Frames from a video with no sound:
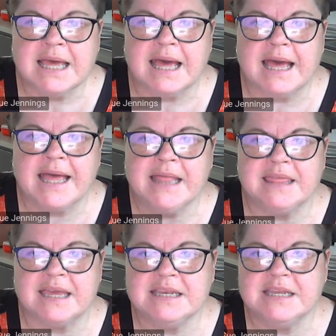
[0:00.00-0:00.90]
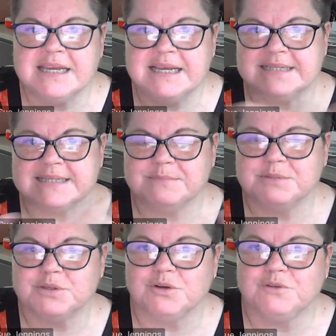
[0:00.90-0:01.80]
And then you need some
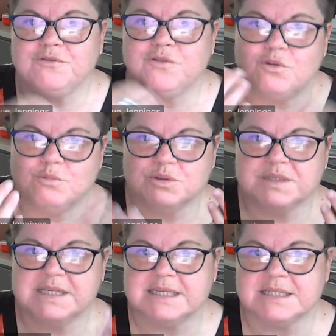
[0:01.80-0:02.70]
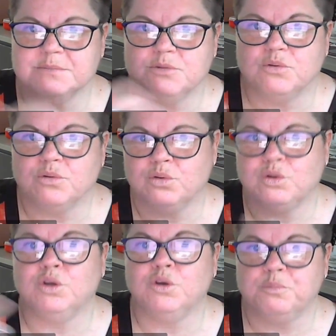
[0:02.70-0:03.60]
sort of formal system or
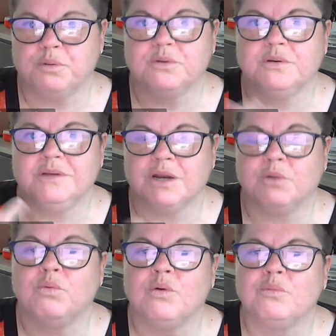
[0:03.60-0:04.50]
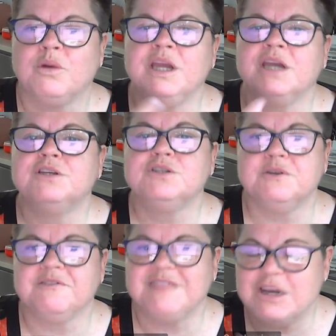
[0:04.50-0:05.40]
loop. What are you going to do
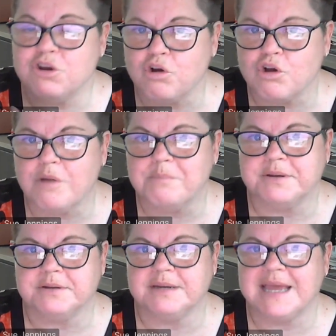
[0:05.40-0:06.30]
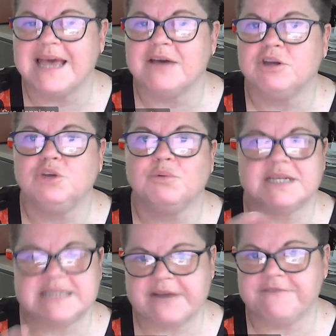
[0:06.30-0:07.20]
if they're not competent? How do you
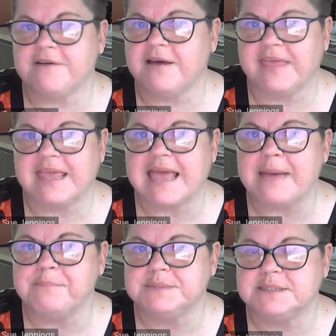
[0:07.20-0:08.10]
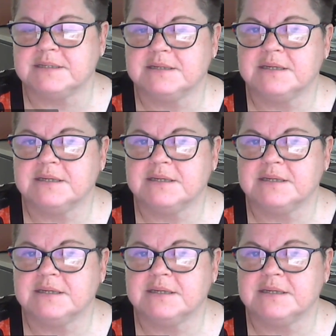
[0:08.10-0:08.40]
identify the gaps?